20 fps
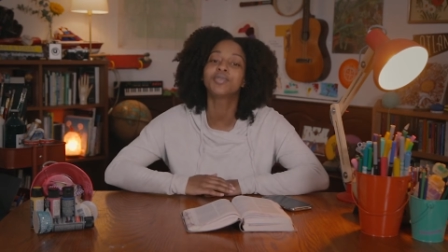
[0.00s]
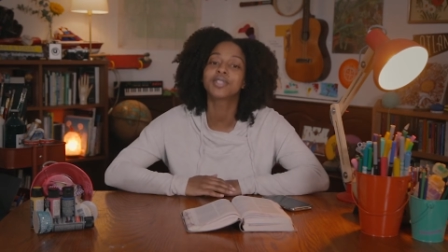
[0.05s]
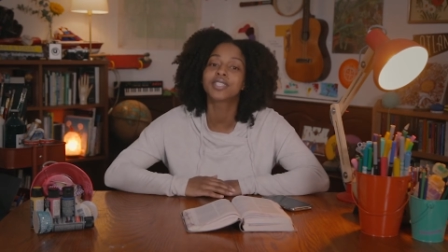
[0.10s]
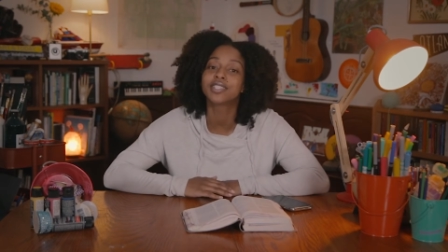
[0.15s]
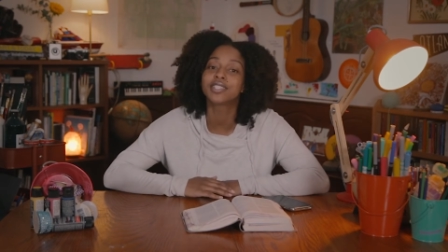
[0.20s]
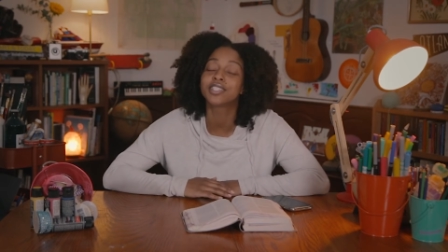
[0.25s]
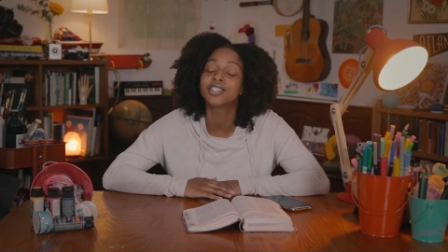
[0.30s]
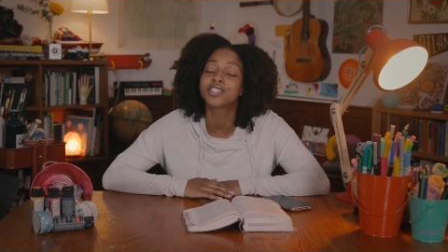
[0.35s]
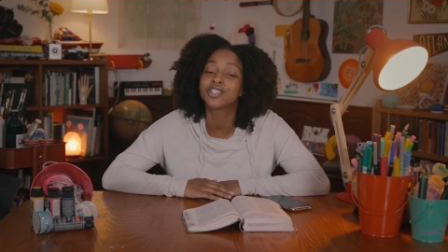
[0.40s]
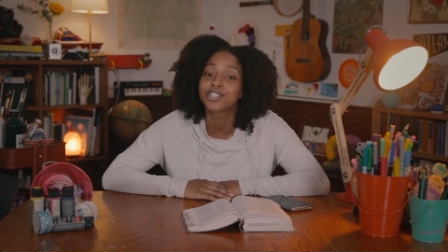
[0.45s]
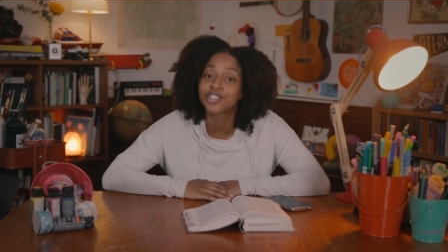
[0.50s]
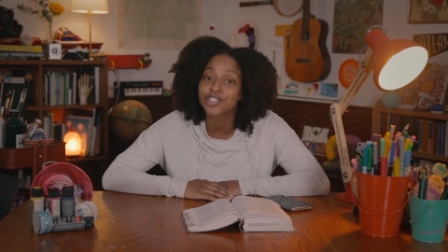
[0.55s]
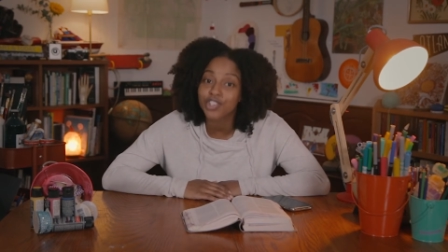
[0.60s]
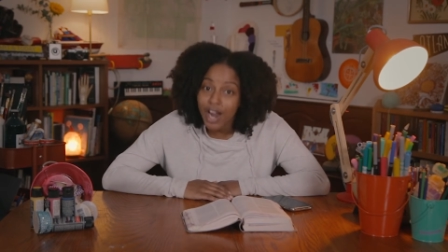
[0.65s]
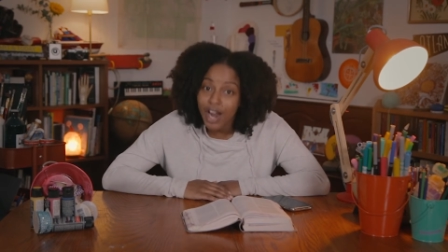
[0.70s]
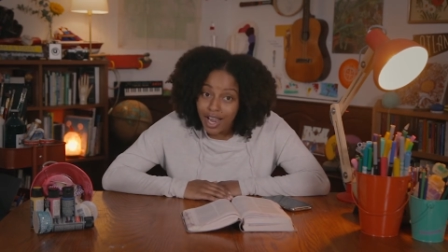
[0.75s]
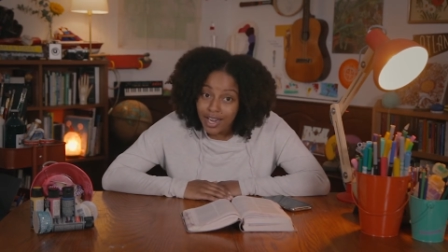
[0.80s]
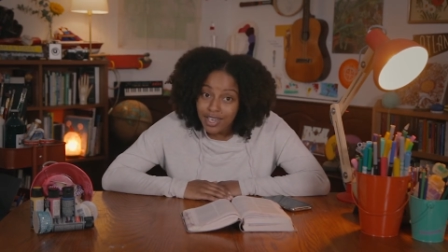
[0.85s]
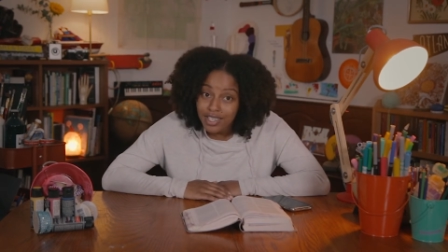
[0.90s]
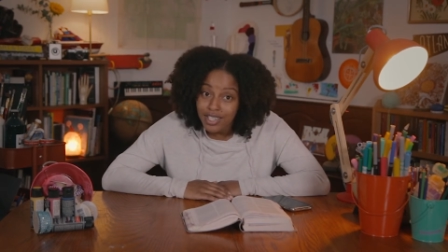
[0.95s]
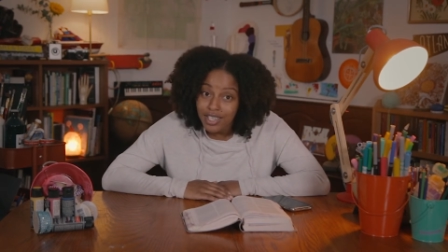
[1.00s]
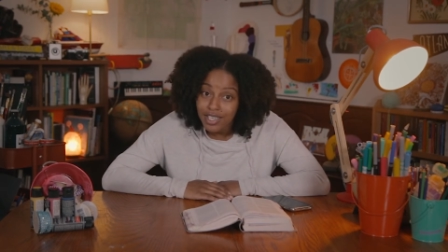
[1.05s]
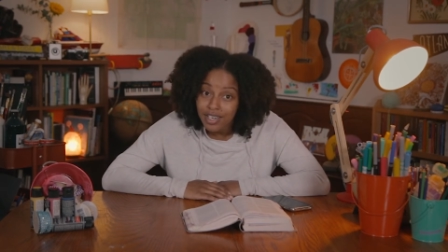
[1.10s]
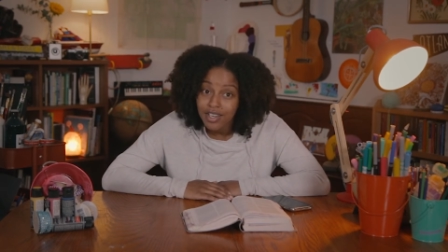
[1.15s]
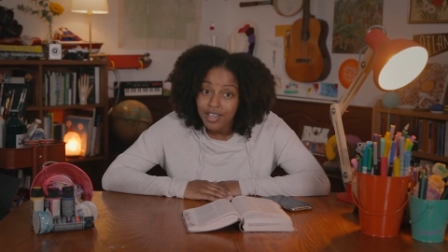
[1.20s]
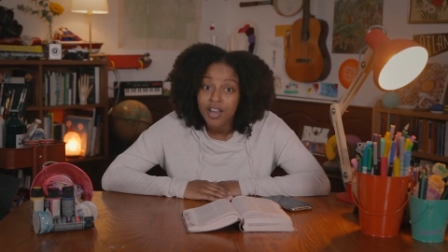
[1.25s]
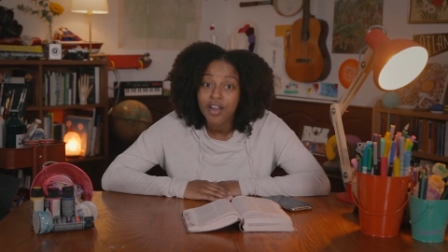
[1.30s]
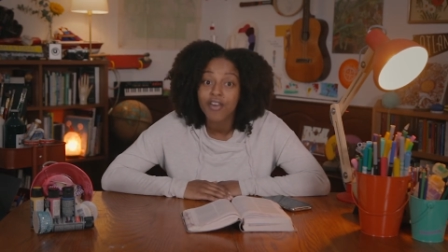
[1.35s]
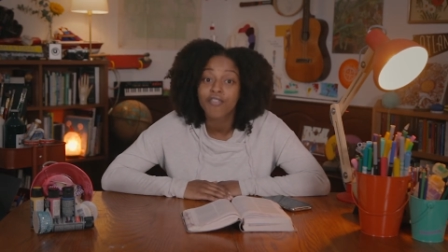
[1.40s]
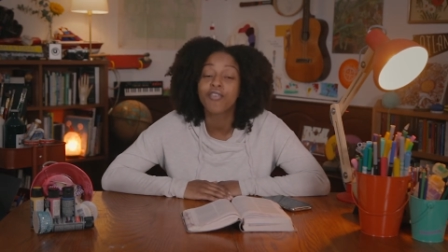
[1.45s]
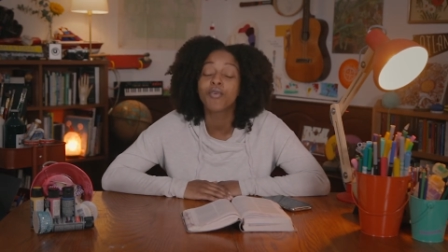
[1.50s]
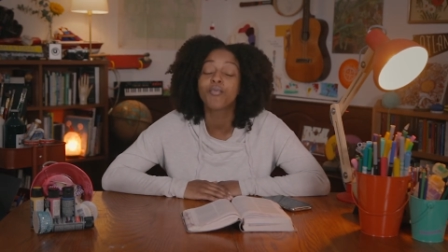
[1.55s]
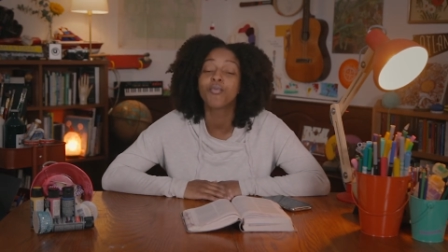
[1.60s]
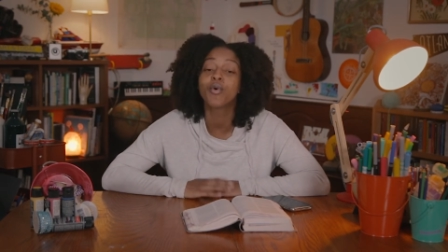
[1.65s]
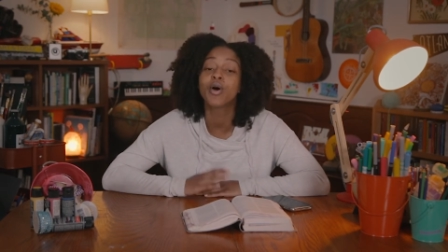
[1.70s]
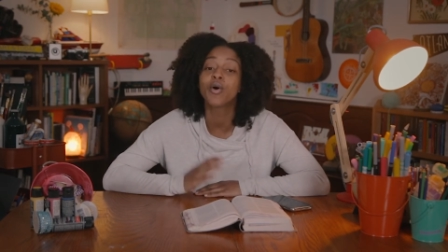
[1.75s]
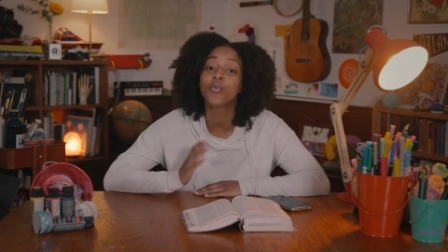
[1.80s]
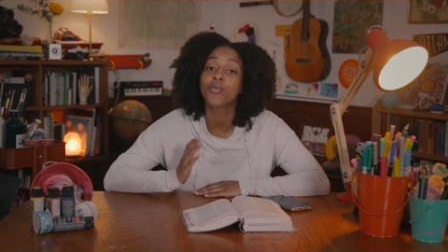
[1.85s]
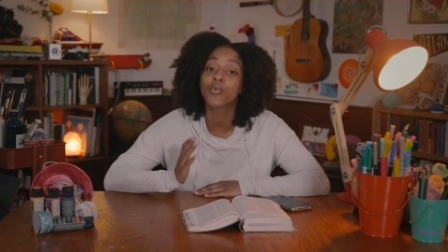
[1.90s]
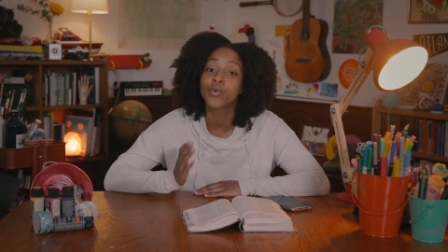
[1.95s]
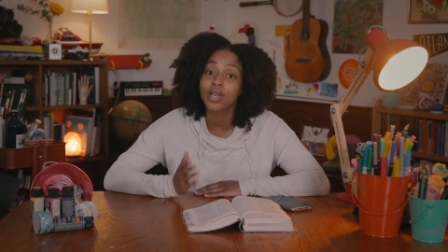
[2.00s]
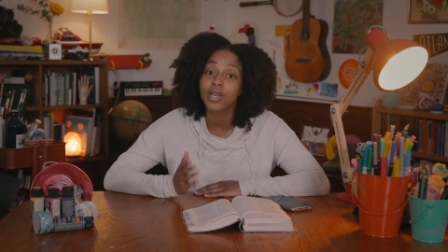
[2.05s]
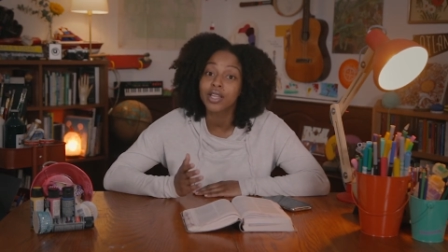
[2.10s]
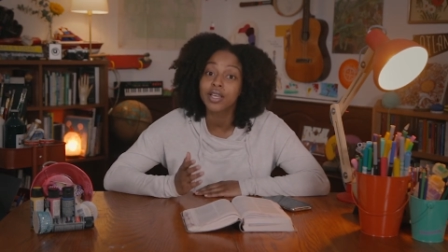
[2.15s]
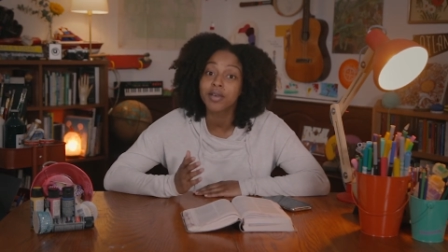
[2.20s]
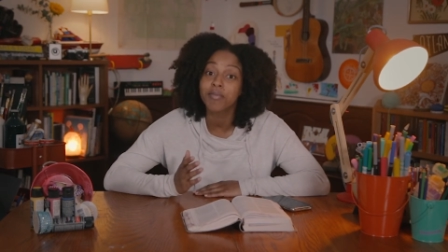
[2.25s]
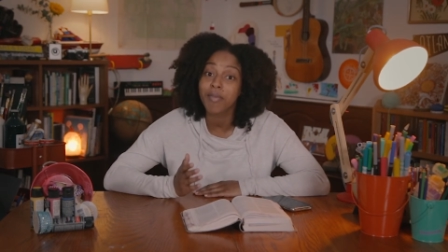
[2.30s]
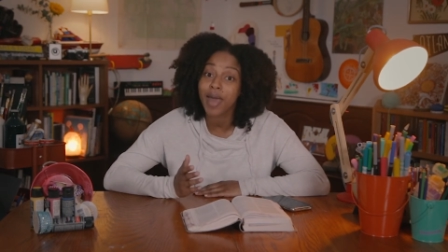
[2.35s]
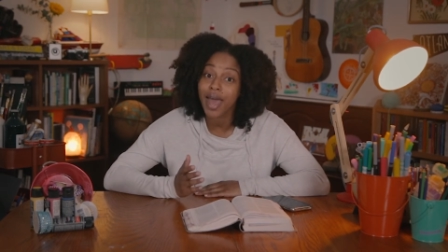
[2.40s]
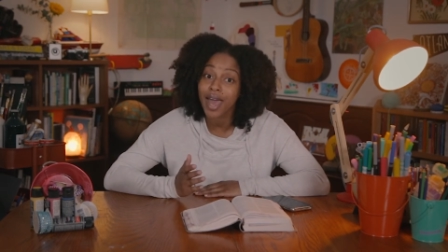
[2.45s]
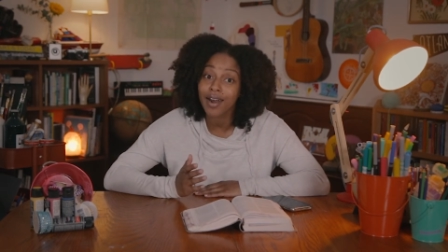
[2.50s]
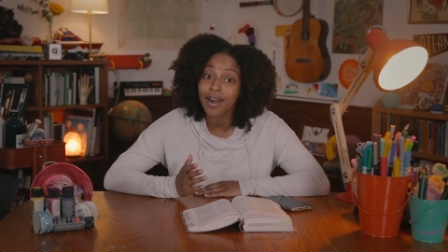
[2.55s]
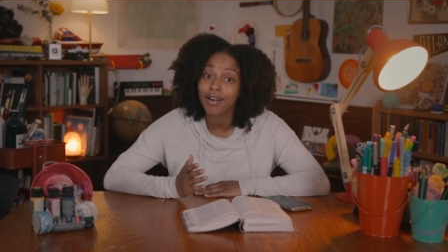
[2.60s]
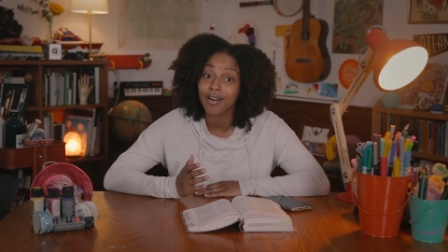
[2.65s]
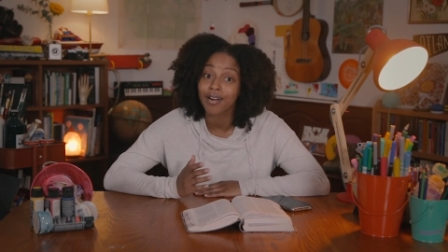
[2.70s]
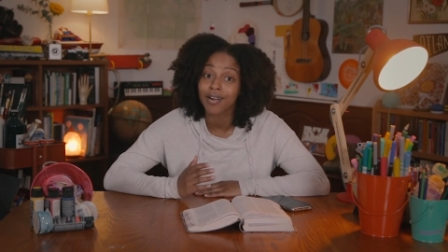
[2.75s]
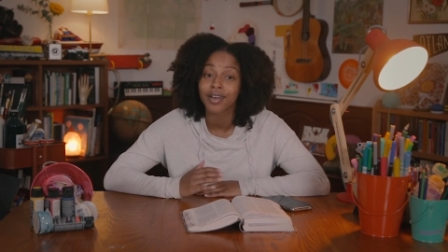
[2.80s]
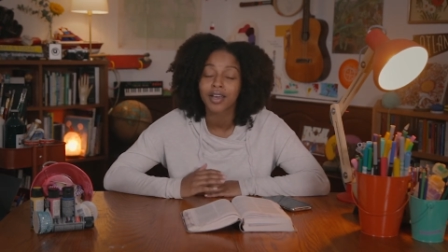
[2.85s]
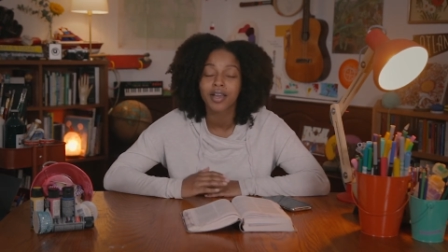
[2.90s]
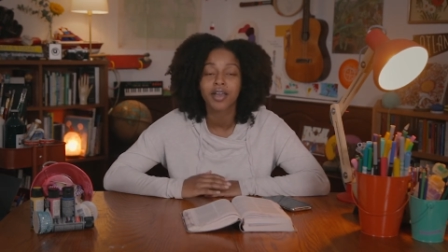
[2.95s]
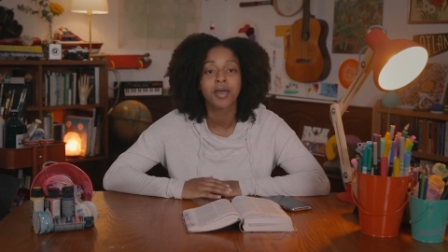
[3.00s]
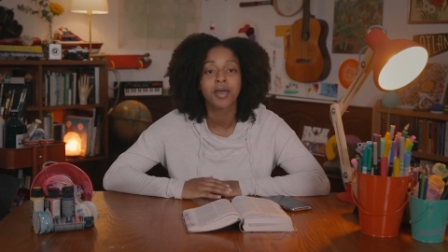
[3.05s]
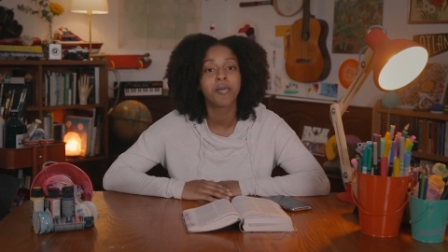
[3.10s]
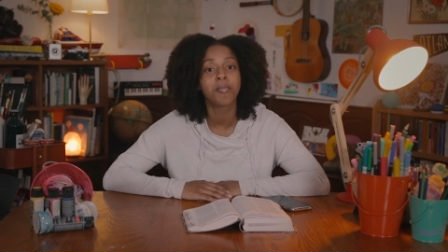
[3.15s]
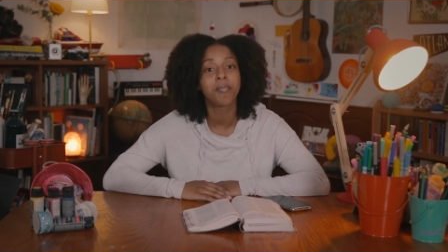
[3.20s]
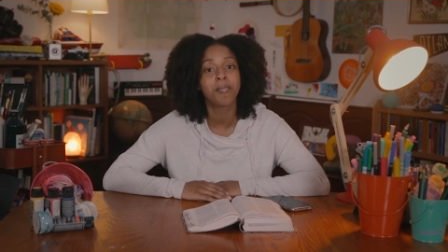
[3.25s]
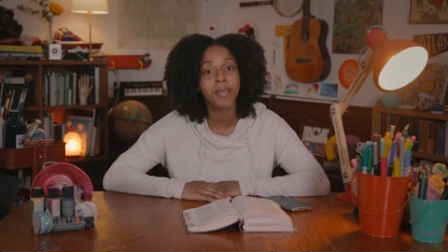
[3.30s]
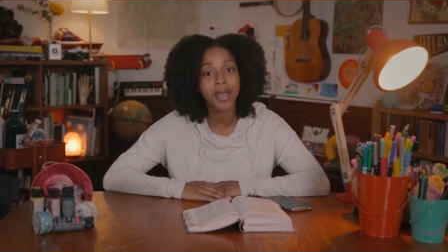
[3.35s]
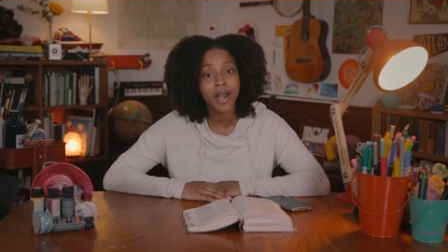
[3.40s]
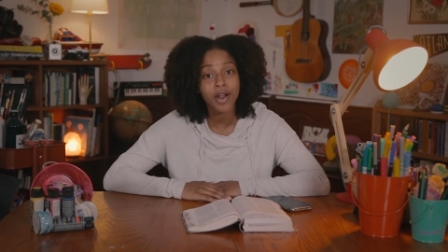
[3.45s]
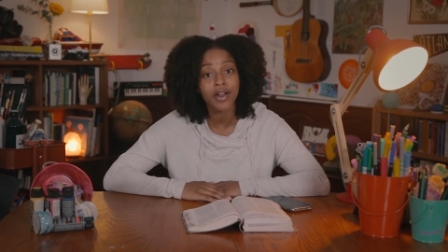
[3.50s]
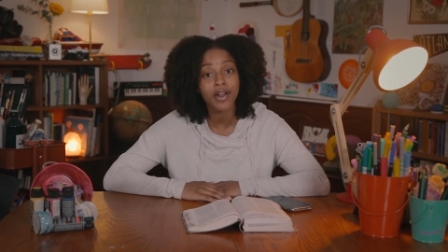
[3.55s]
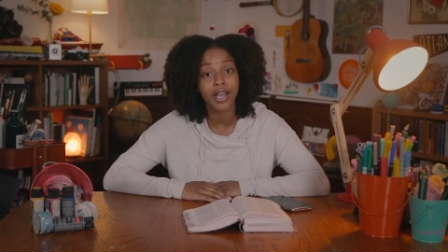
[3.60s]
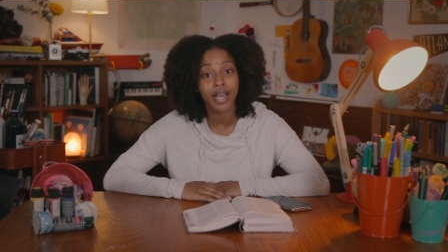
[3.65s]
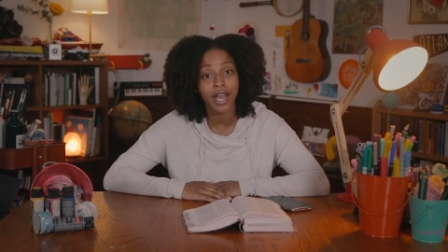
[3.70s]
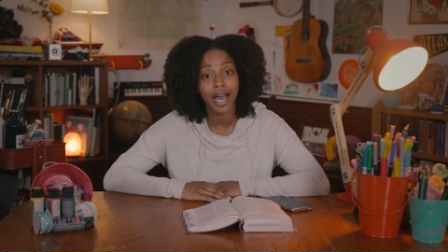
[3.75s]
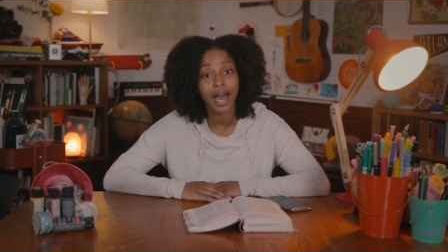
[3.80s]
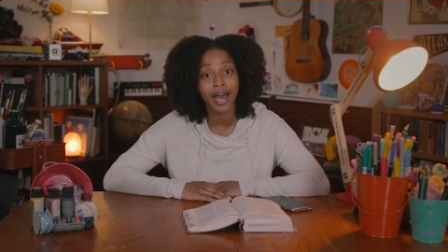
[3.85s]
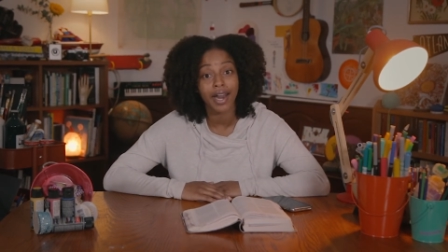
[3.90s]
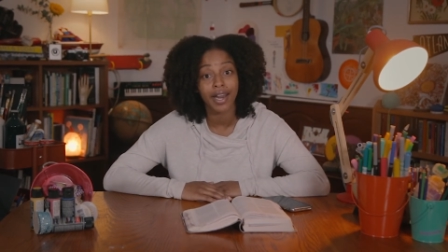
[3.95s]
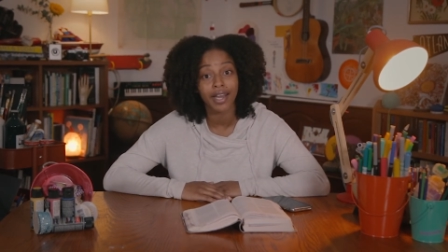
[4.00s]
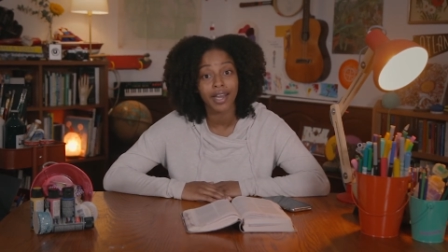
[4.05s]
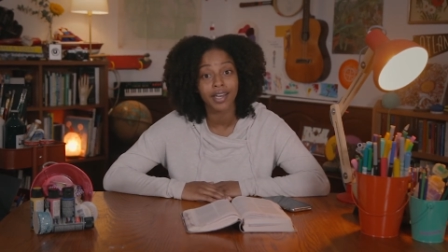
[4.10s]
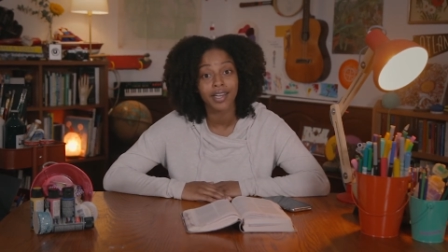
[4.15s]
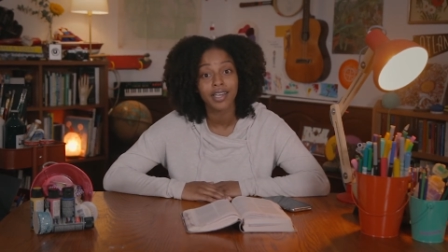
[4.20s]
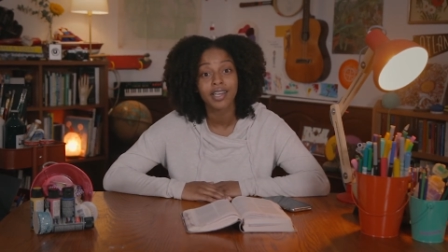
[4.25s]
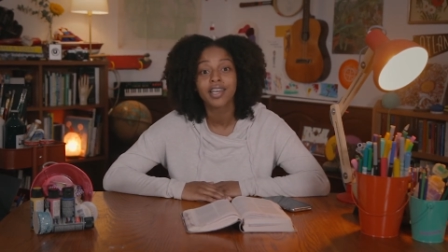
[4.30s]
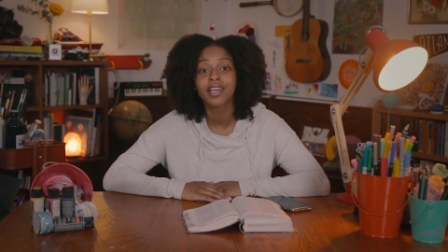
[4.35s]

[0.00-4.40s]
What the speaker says: was distracted from what really mattered. Mary got it.